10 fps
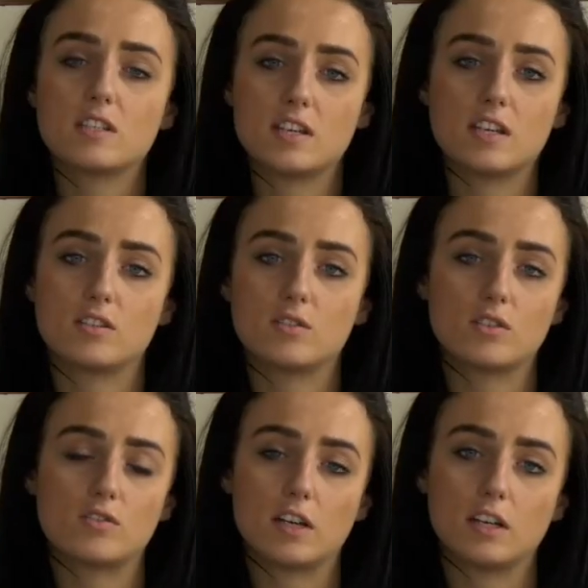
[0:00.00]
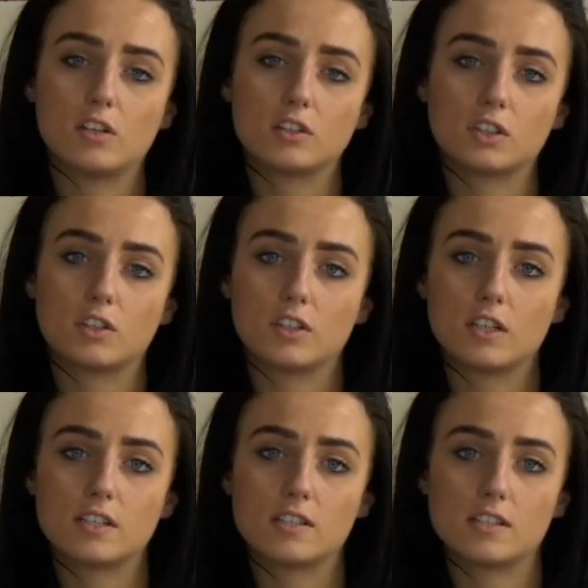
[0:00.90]
is really
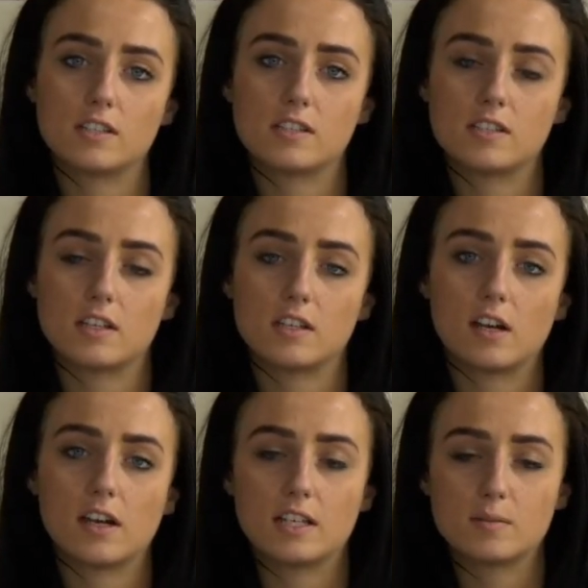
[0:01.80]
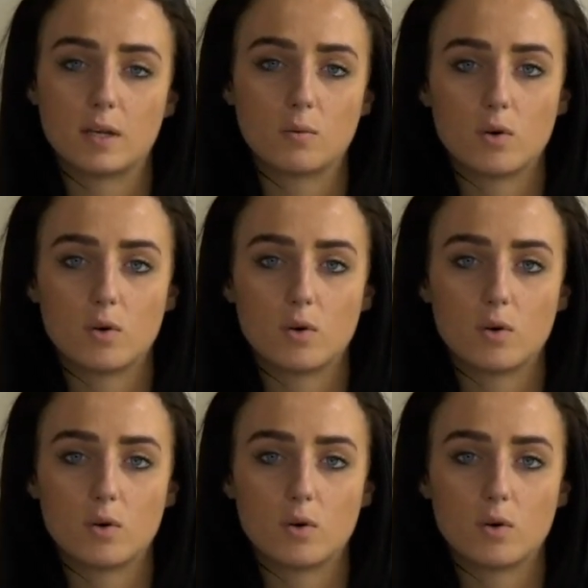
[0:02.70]
luxurious. There's a nice big